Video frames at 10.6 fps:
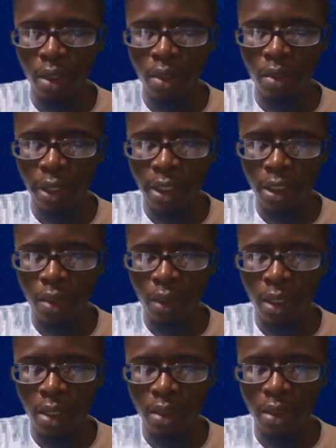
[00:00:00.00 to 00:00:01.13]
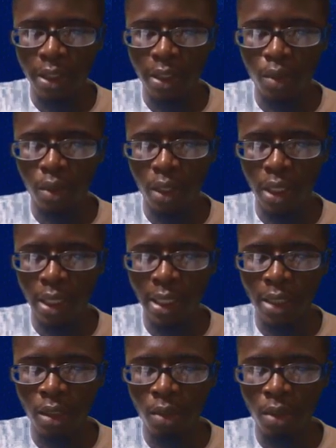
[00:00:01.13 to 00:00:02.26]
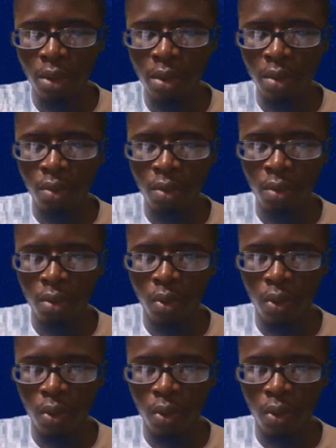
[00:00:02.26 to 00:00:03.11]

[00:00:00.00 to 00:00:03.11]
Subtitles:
So x squared cancel x squared. In case you're wondering, whoa,